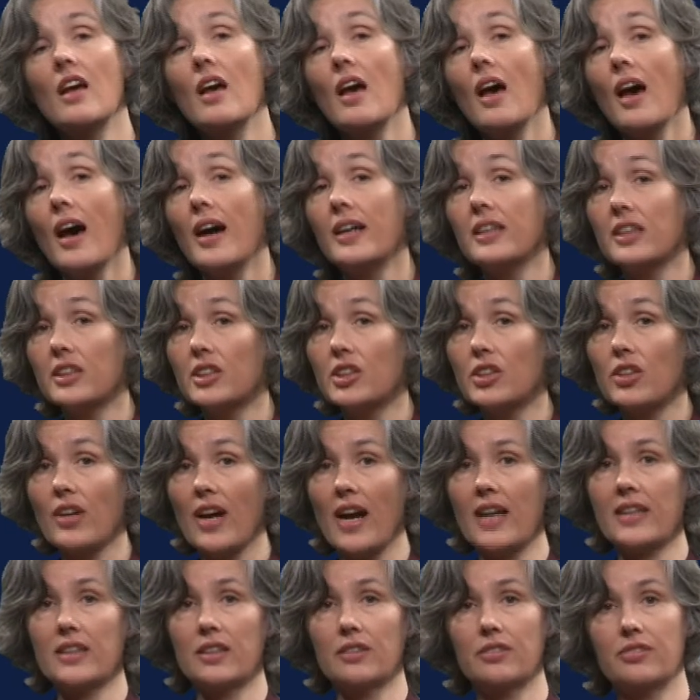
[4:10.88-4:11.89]
An
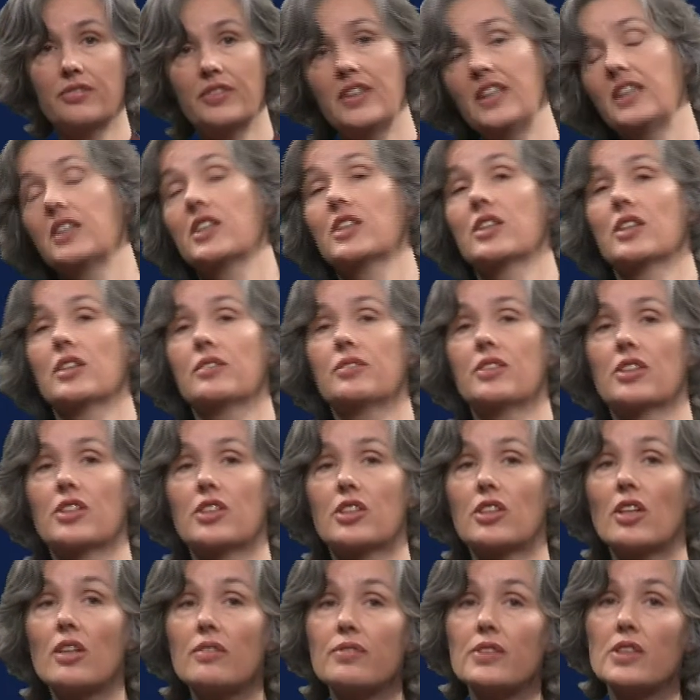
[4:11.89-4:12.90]
attractive feature of the
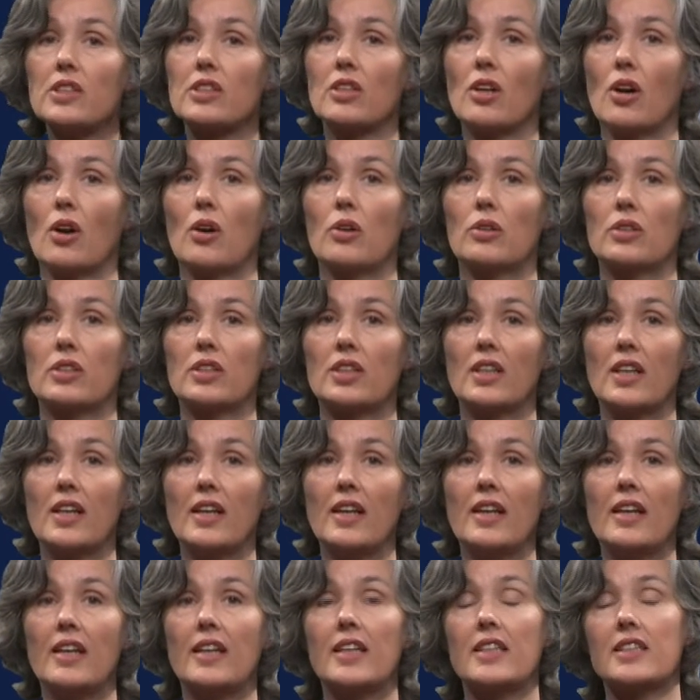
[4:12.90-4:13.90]
surface code
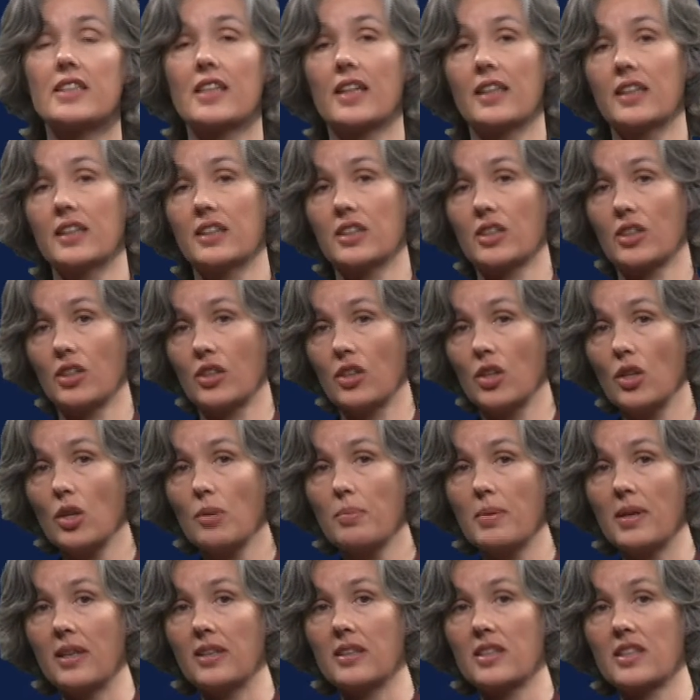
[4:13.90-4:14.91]
is that its
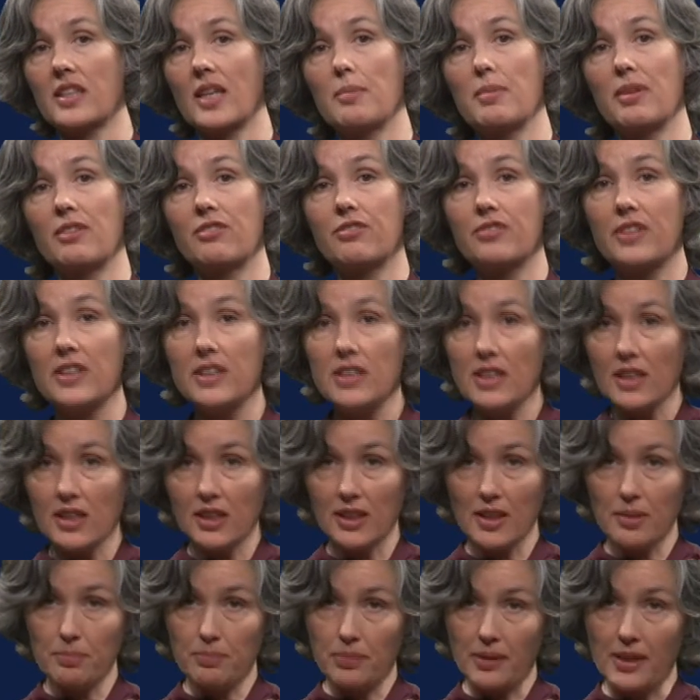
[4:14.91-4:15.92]
qubits can be
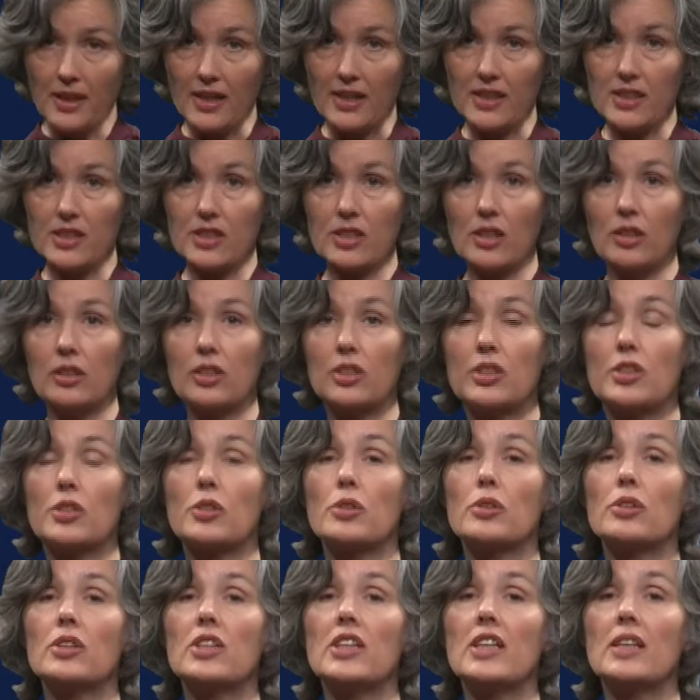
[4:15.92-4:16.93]
physically placed on a
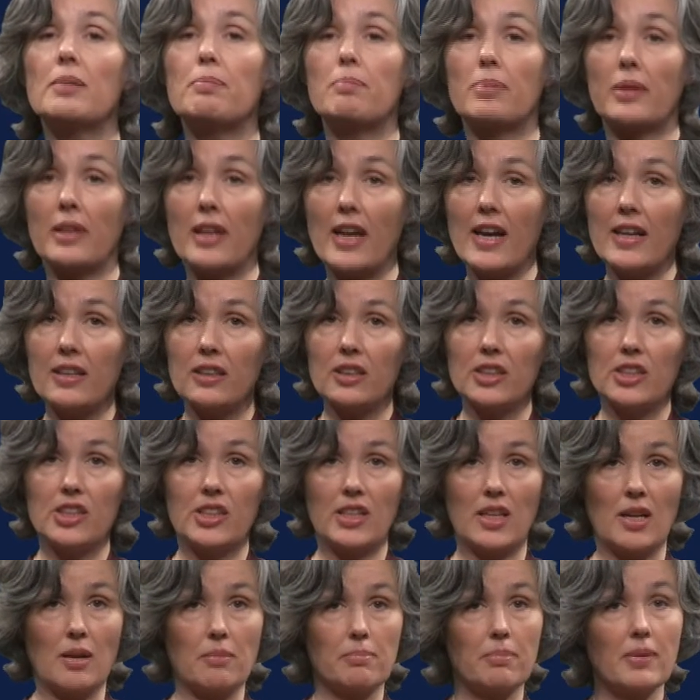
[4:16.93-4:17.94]
2D planar
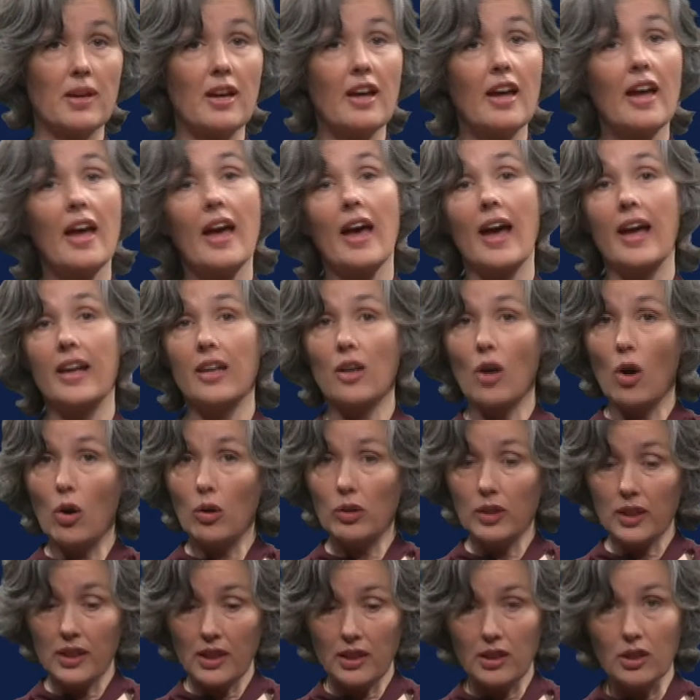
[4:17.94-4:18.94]
chip and
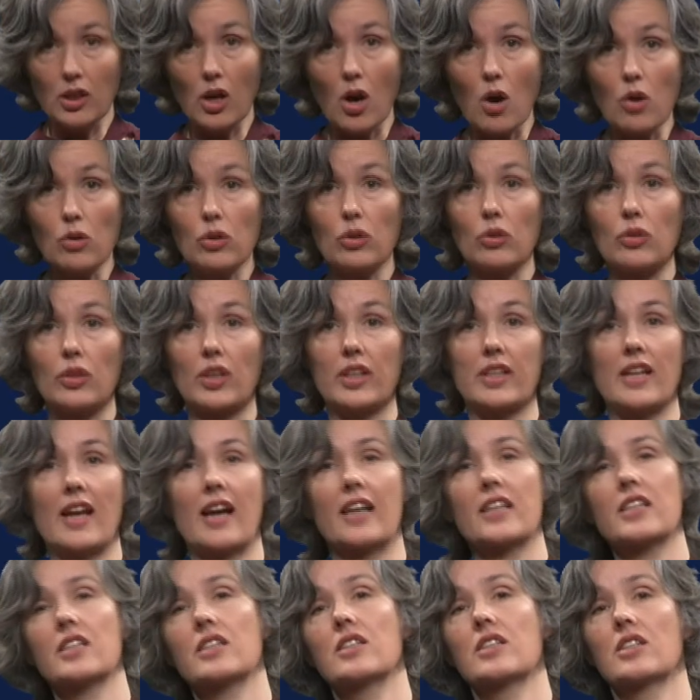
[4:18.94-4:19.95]
only local
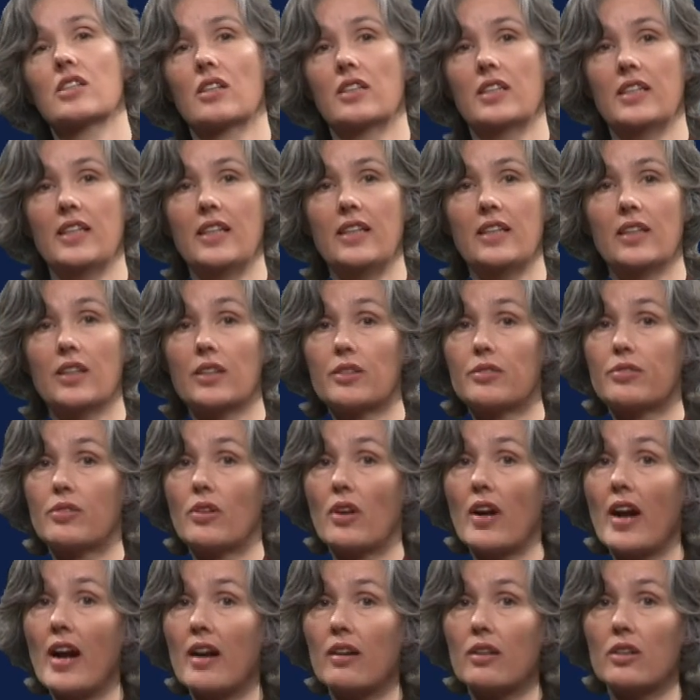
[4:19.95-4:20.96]
connections are needed for
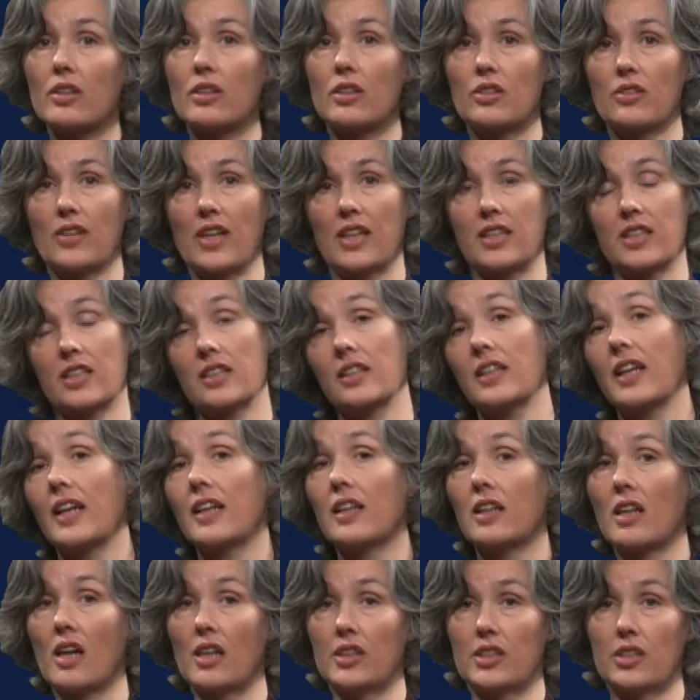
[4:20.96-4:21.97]
error correction and
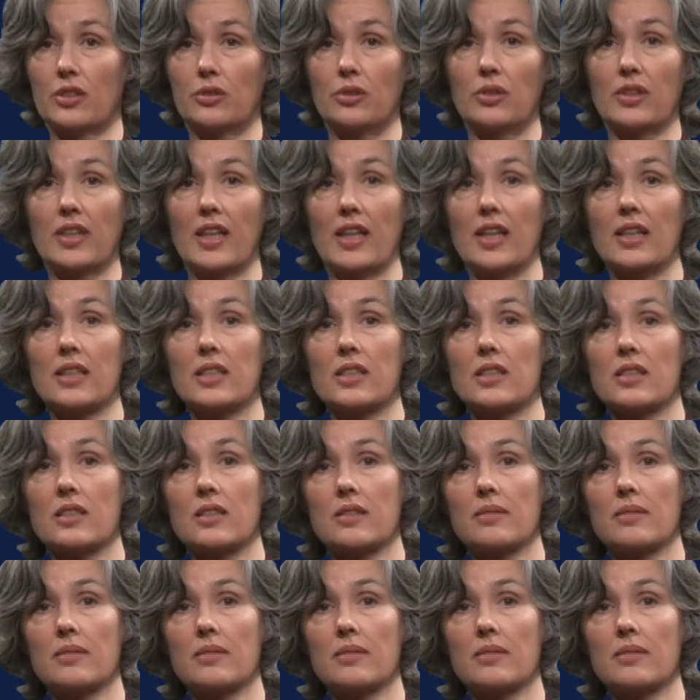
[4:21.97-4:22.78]
logical gates.